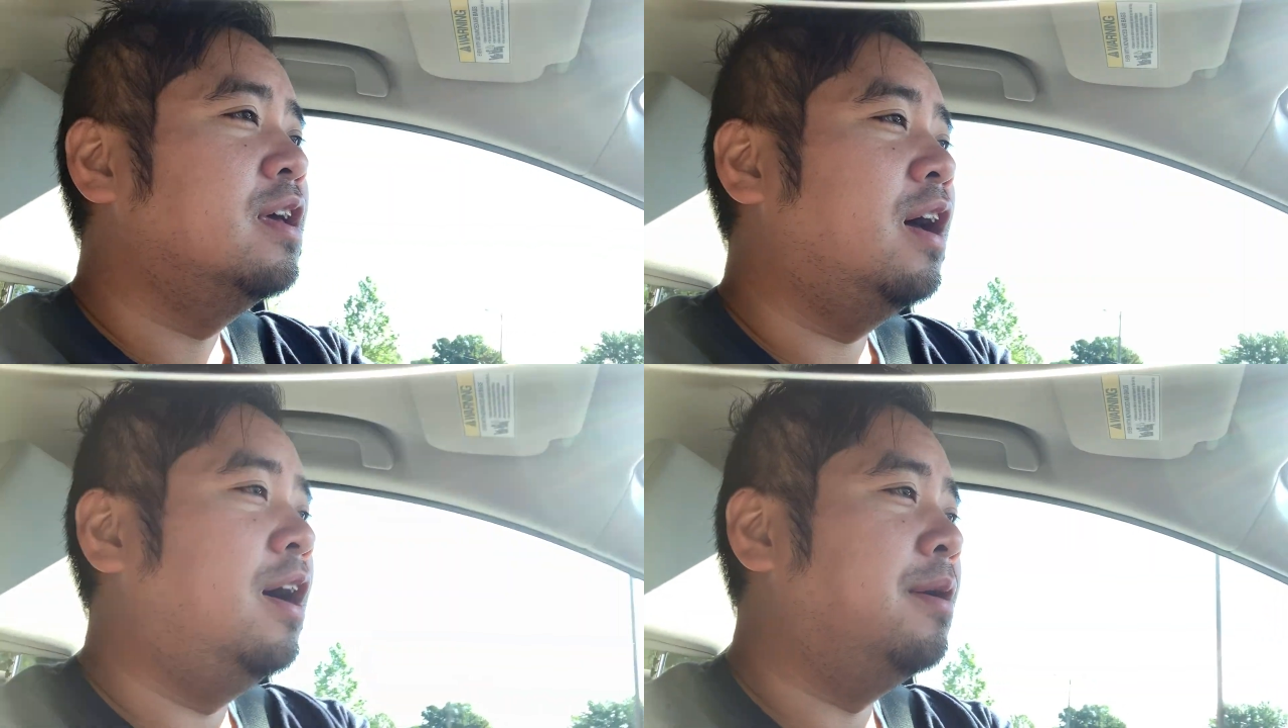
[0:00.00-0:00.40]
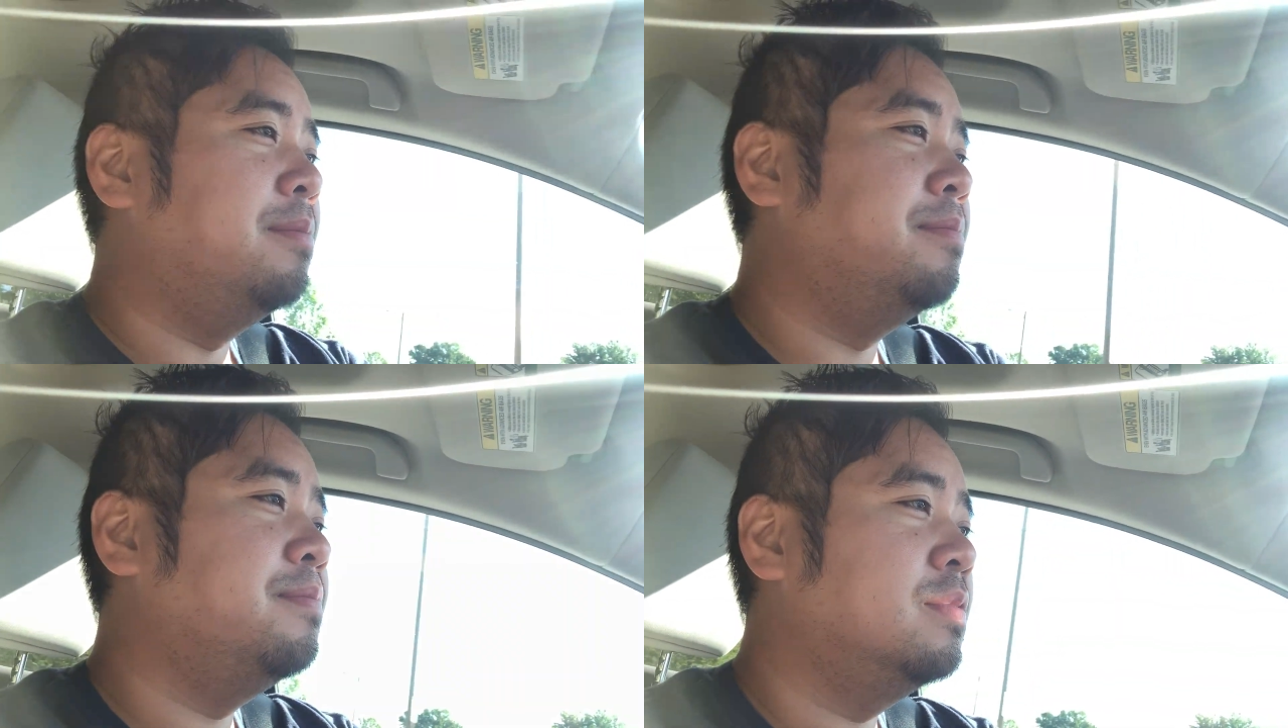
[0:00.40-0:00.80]

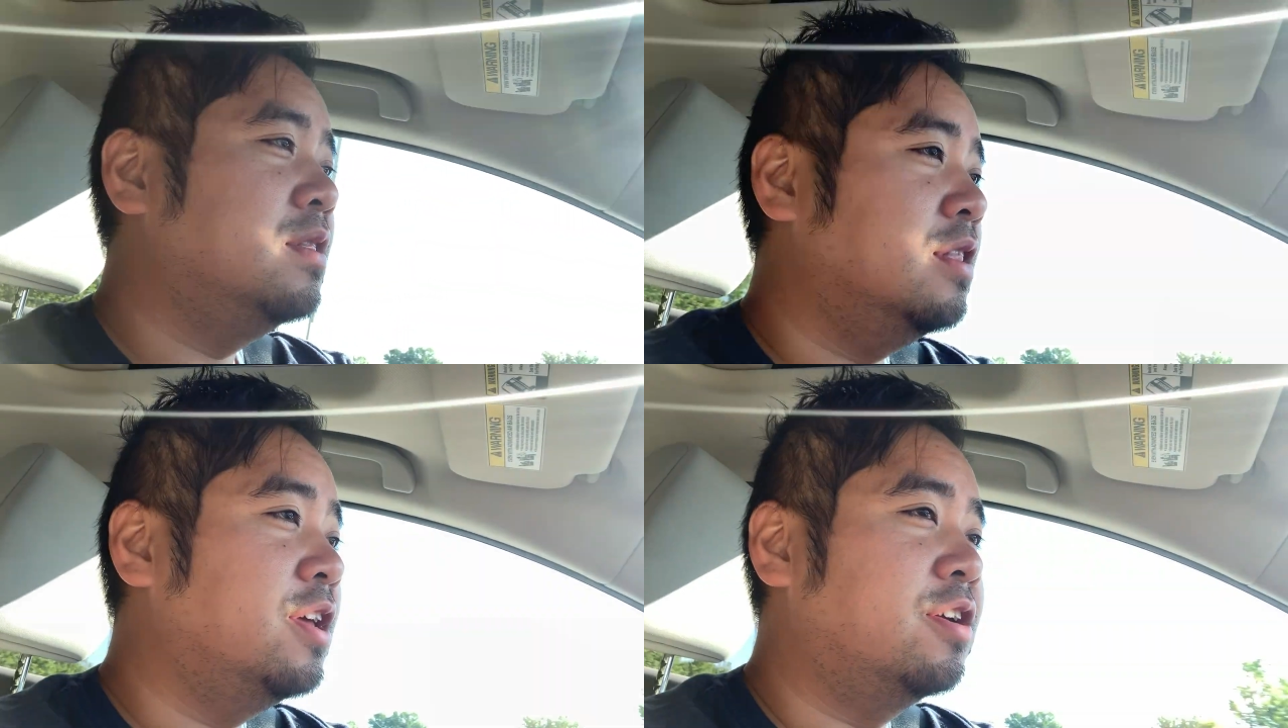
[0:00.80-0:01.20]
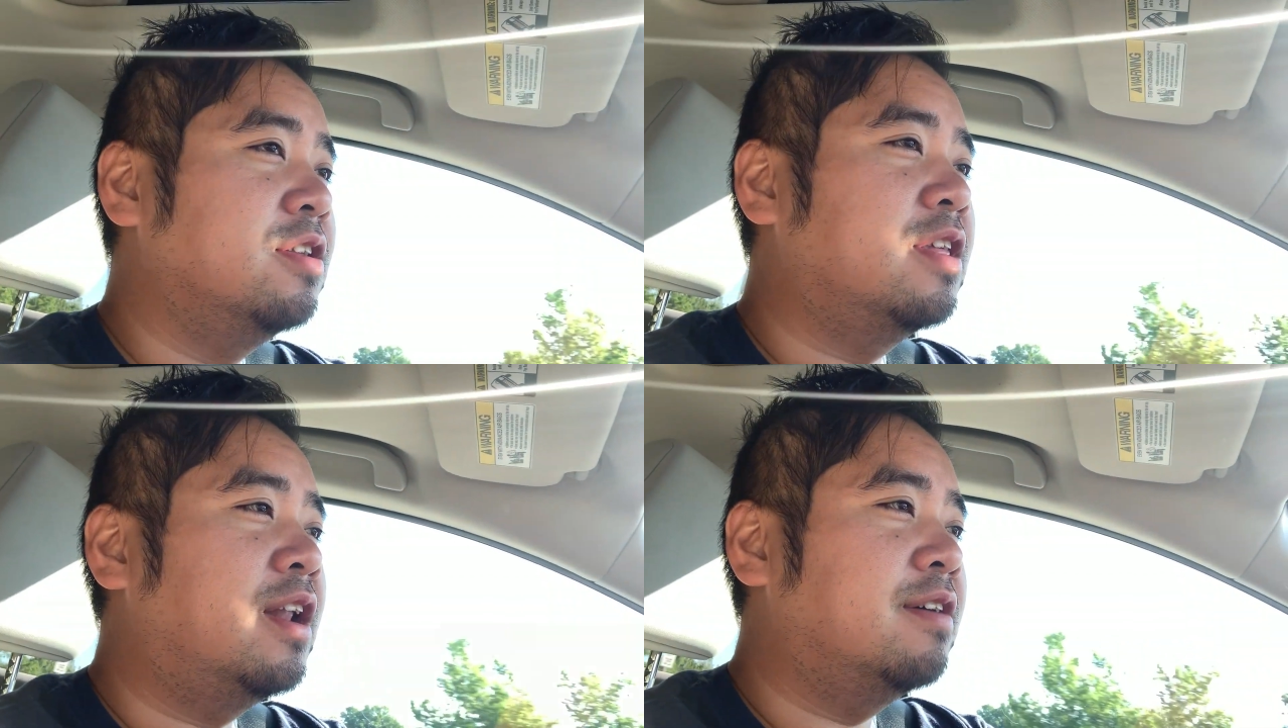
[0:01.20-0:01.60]
um,
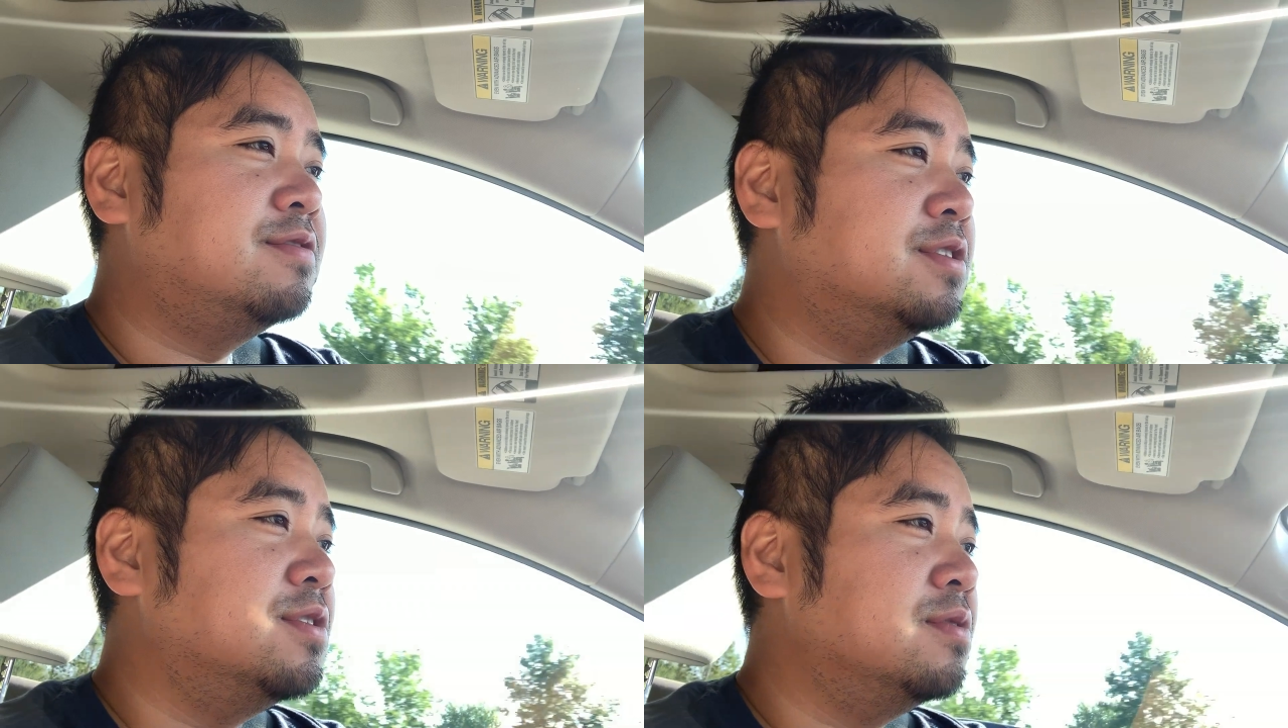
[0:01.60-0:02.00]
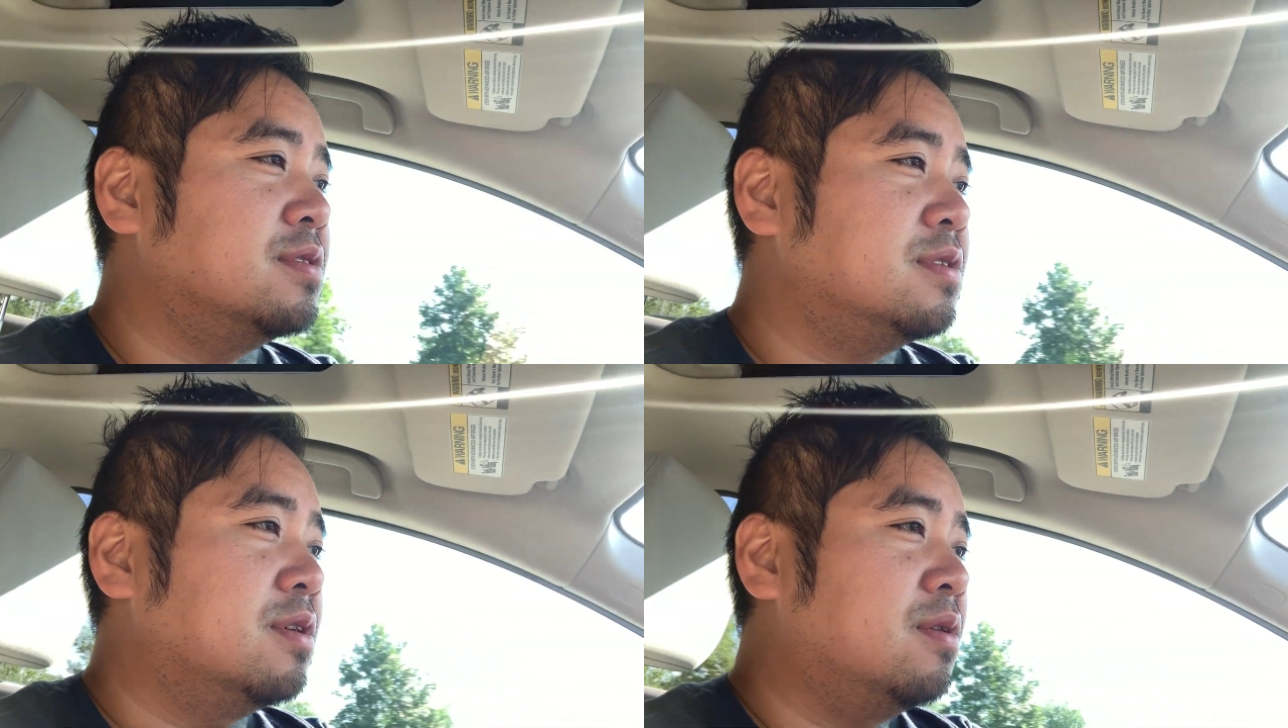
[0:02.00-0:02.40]
later that
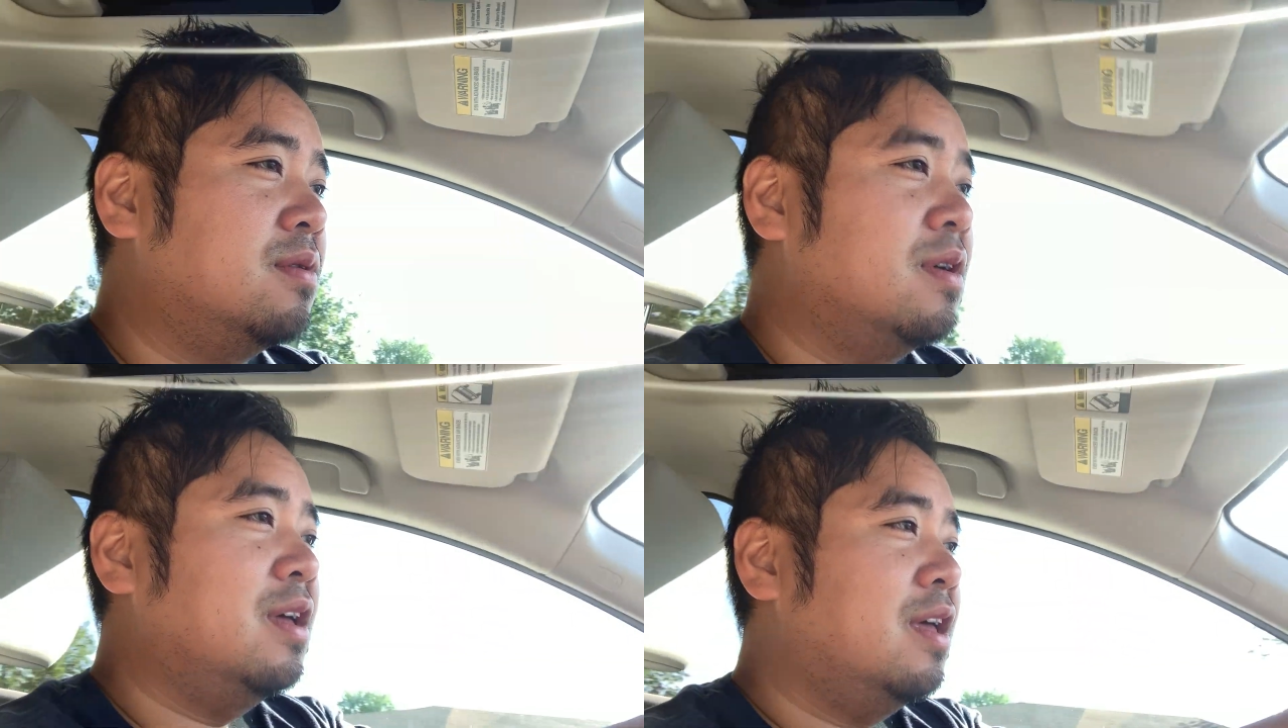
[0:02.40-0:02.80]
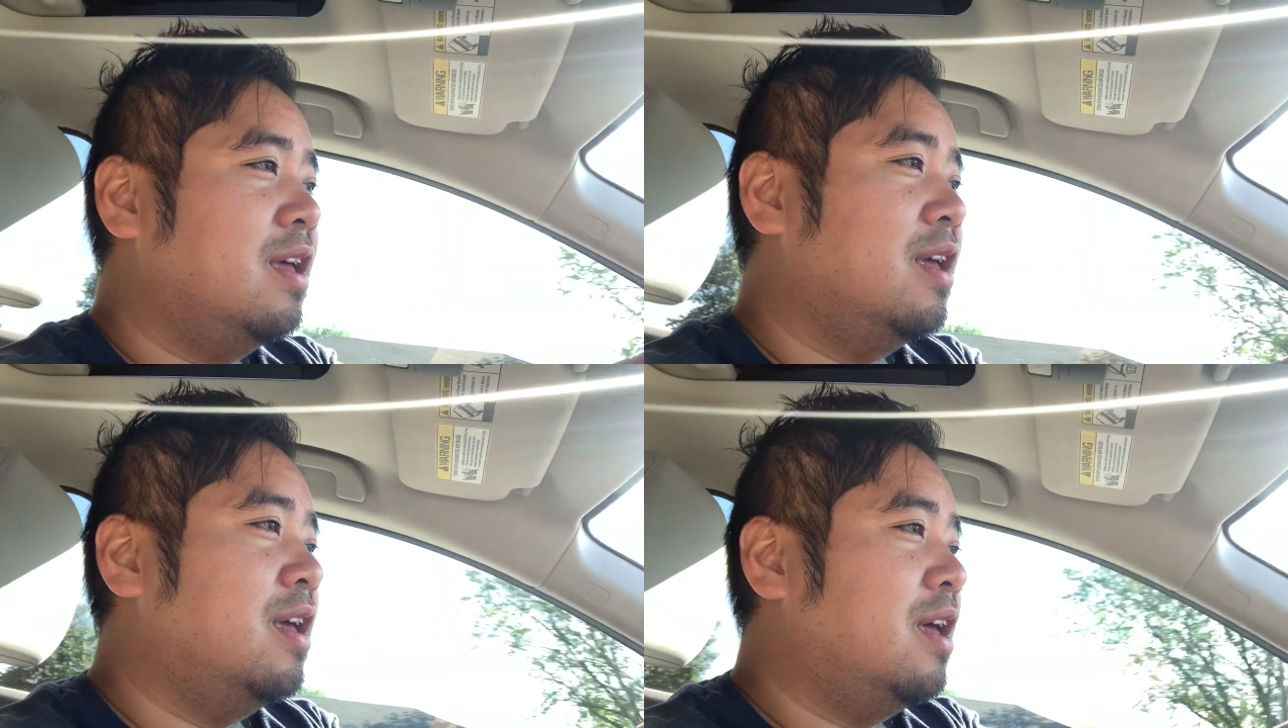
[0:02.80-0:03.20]
afternoon. So
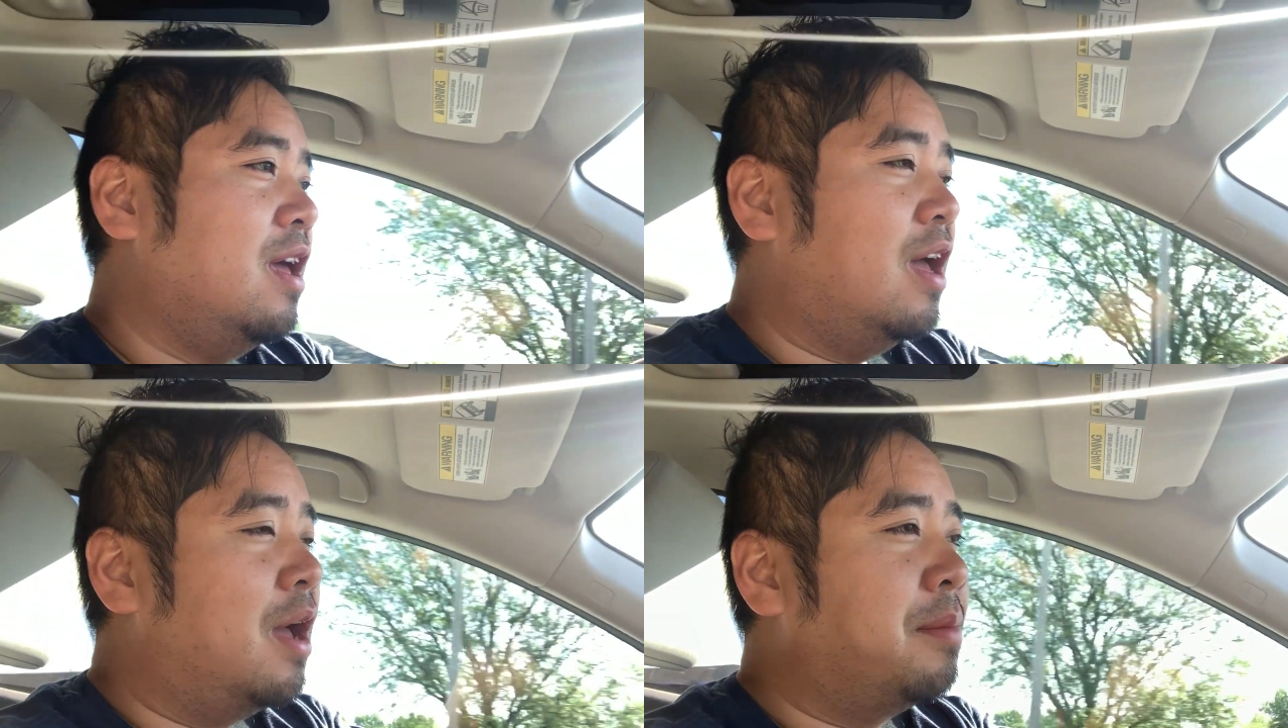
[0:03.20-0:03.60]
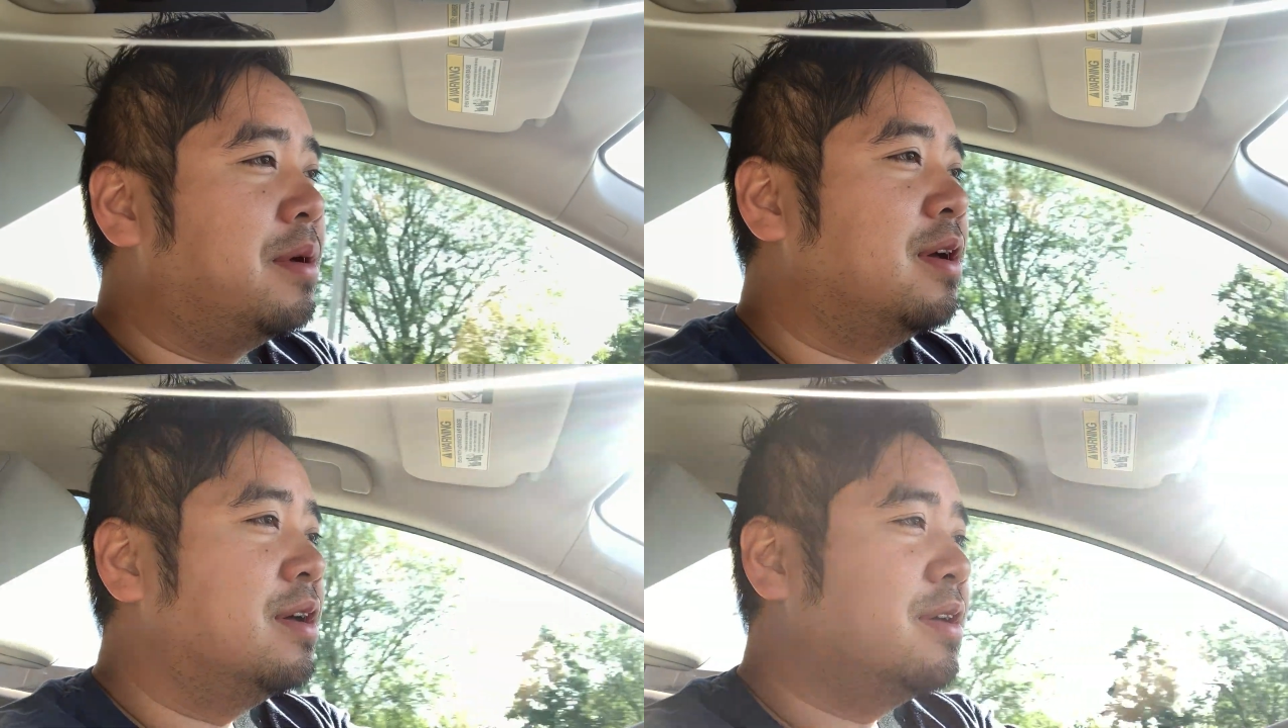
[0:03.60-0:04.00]
I'm a.
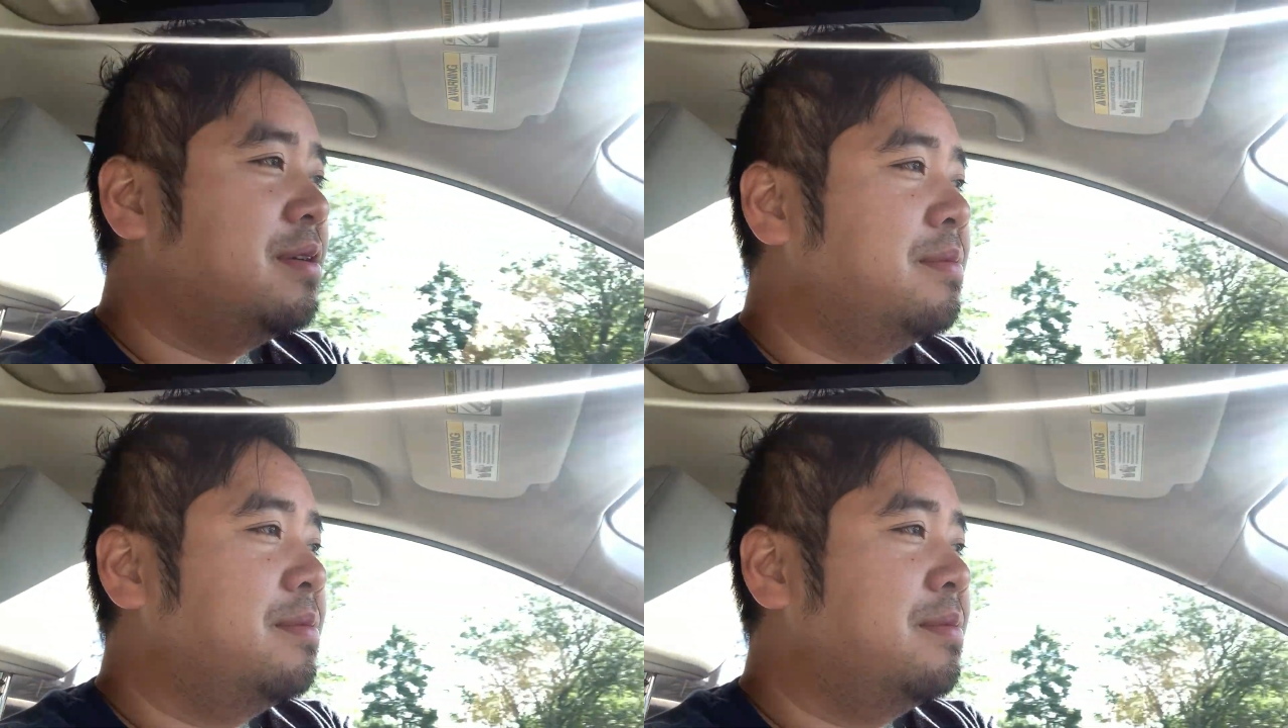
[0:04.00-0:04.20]
Uh,